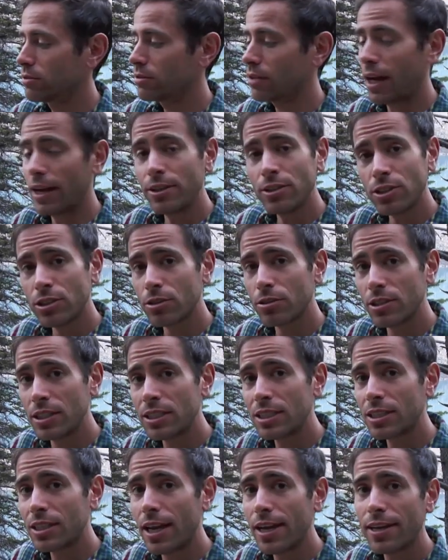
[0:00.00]
I used to eat
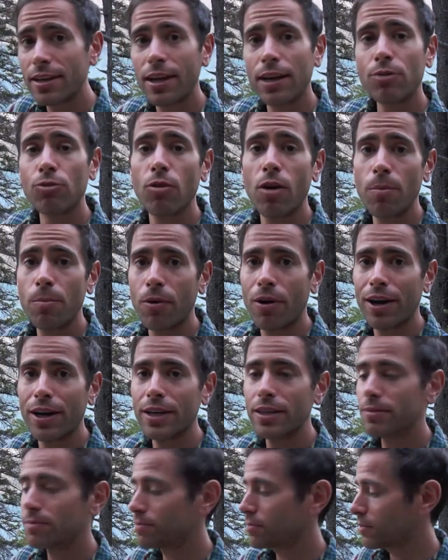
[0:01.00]
steak, I grew up on it.
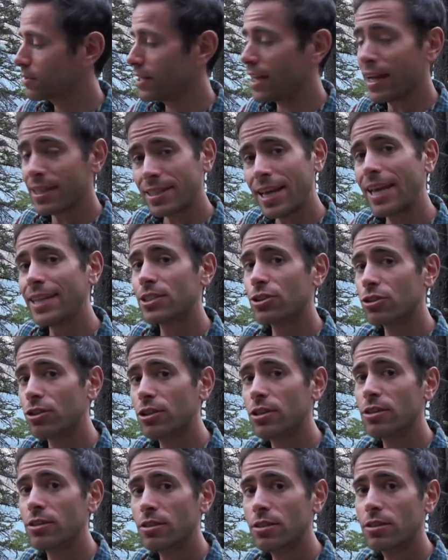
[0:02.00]
Yeah, it tastes
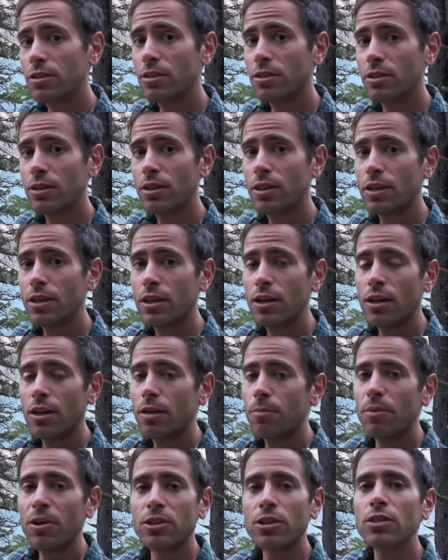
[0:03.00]
good,
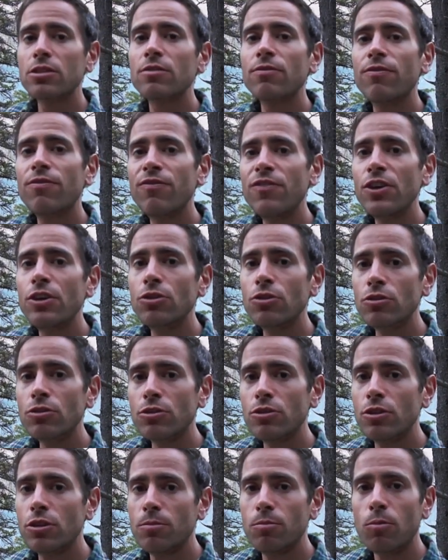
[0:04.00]
but it doesn't feel
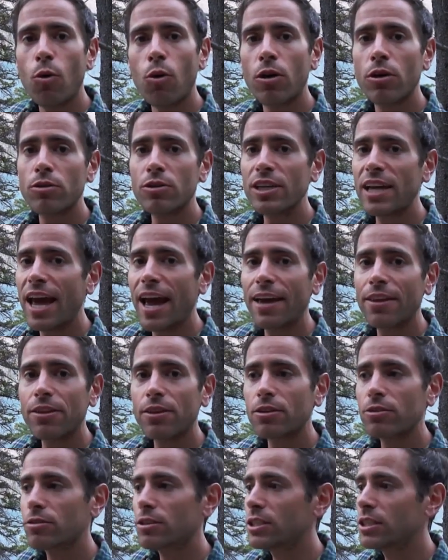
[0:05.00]
good morally,
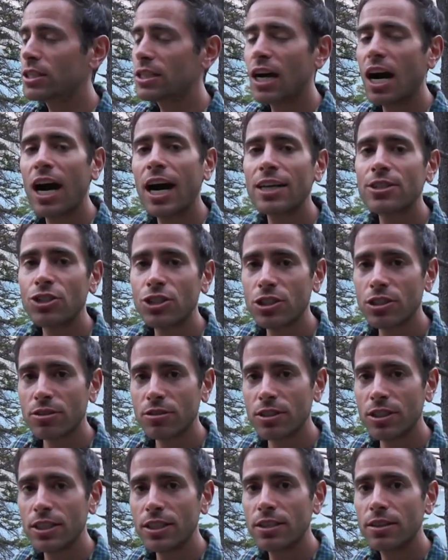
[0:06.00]
ethically,
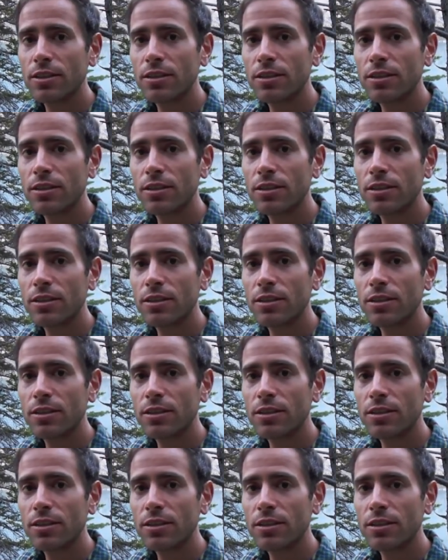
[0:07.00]
consciously.